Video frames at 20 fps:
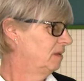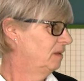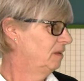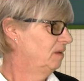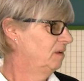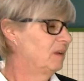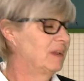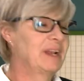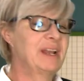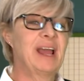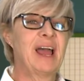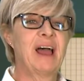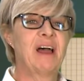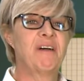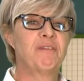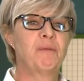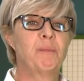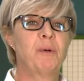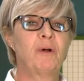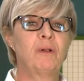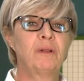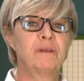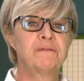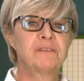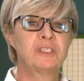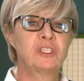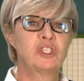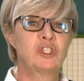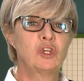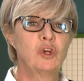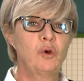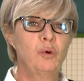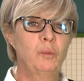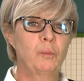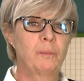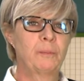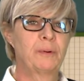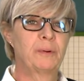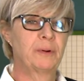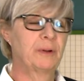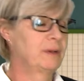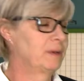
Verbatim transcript: You can have a bowl of soup.